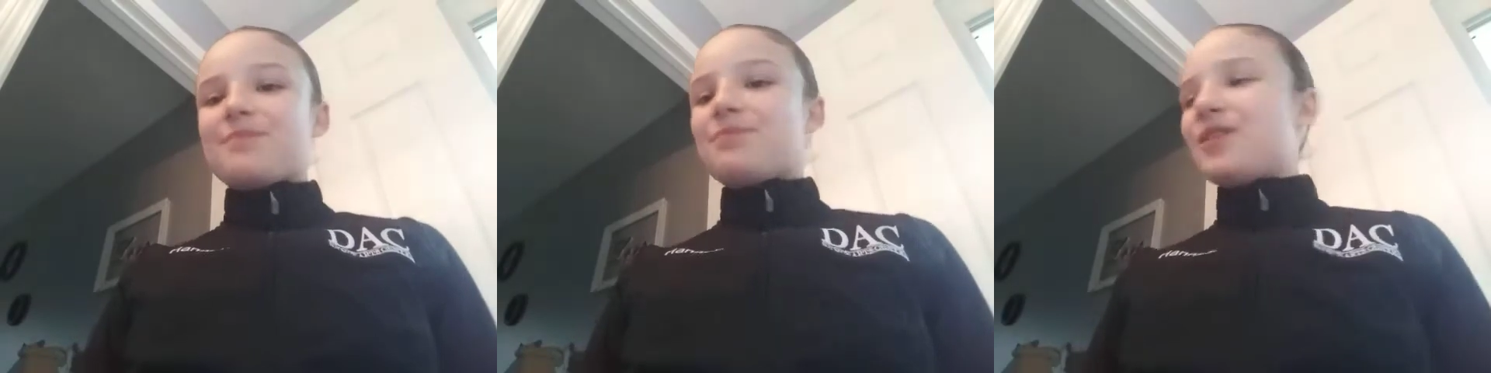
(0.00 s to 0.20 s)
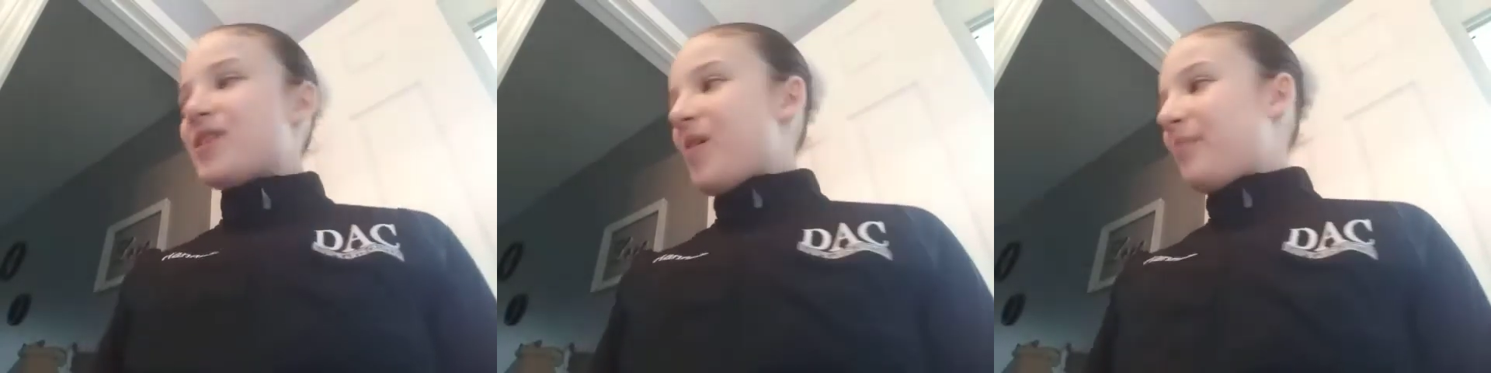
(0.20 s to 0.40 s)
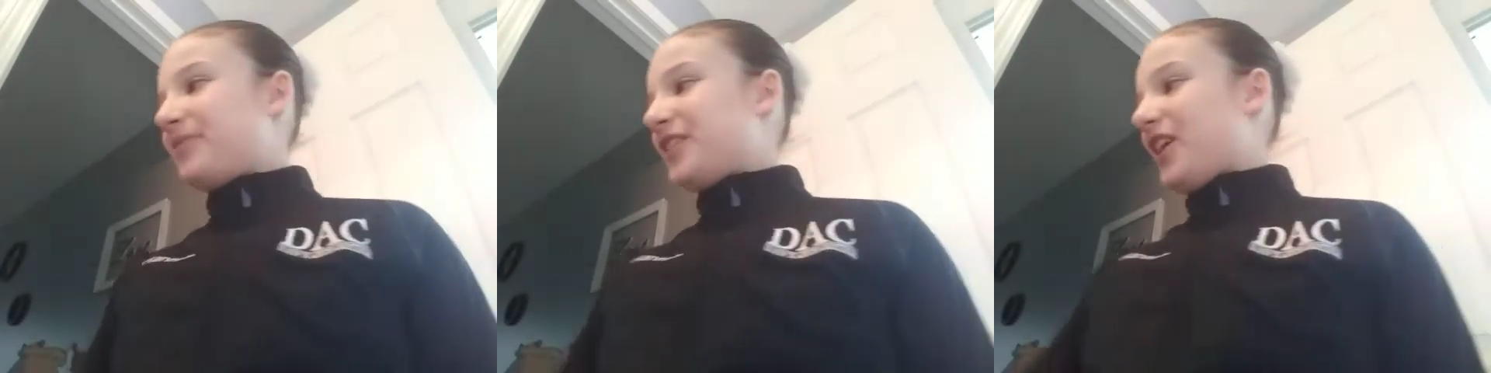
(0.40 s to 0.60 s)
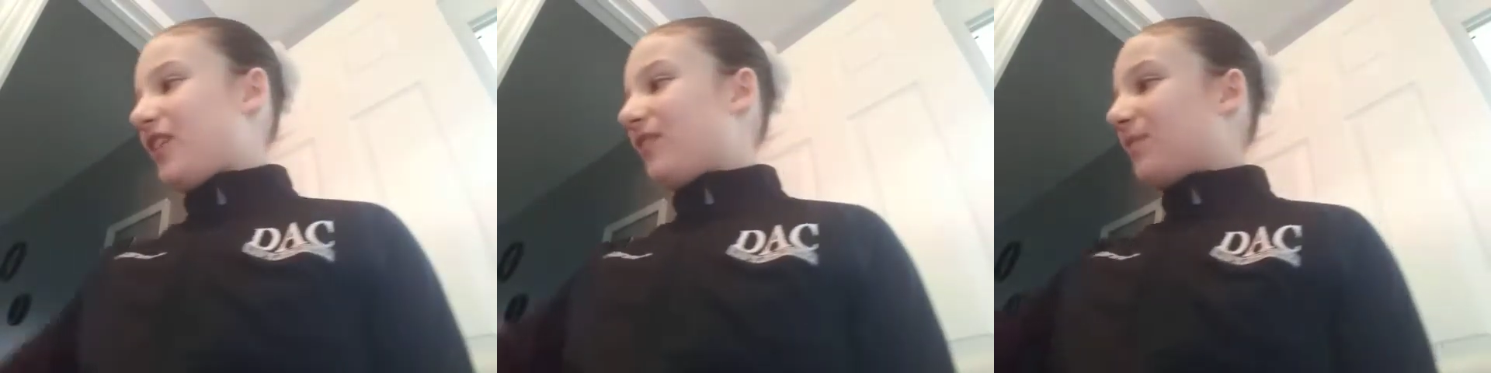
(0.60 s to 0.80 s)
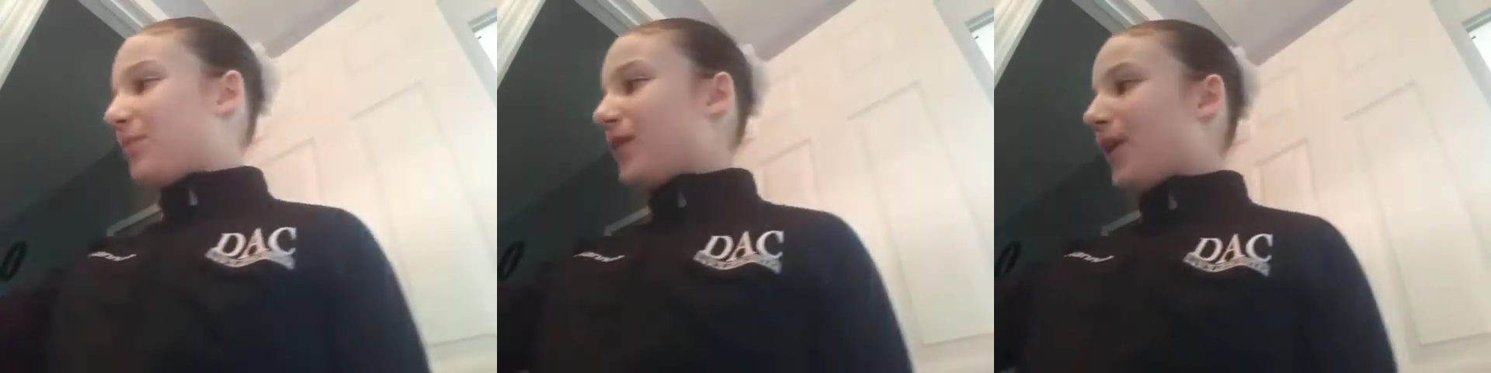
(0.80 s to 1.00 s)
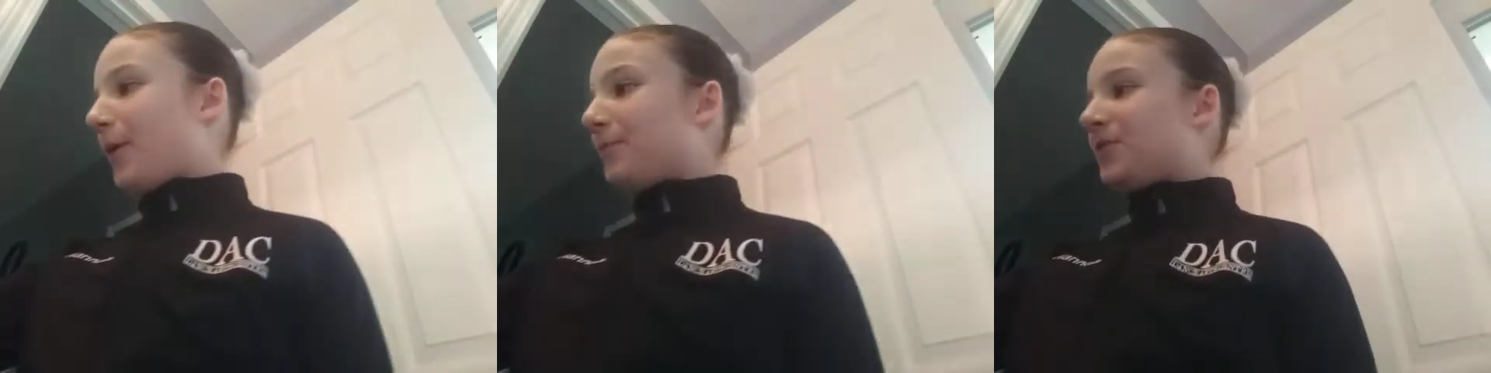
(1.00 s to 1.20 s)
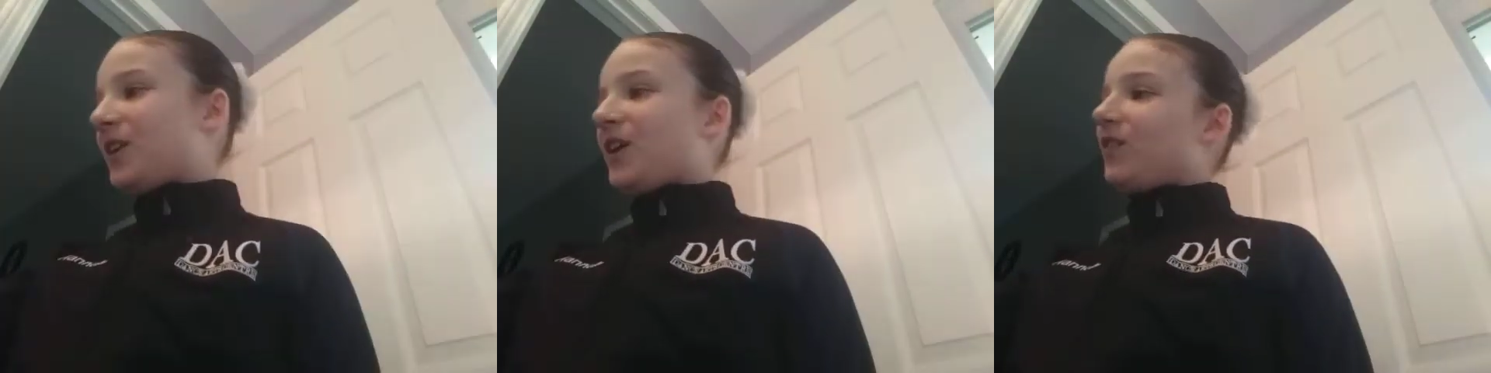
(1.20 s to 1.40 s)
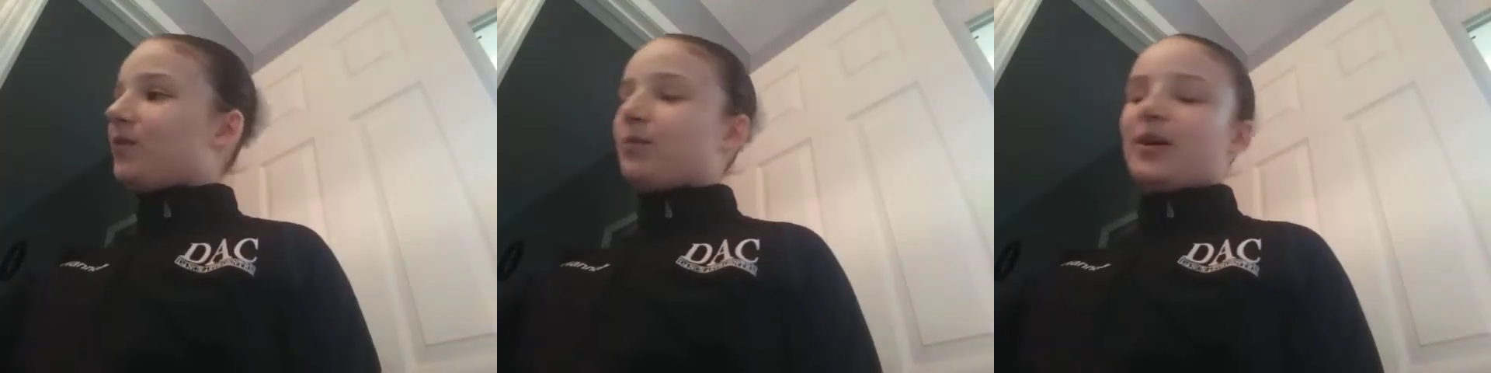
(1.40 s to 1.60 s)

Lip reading: put up shelves.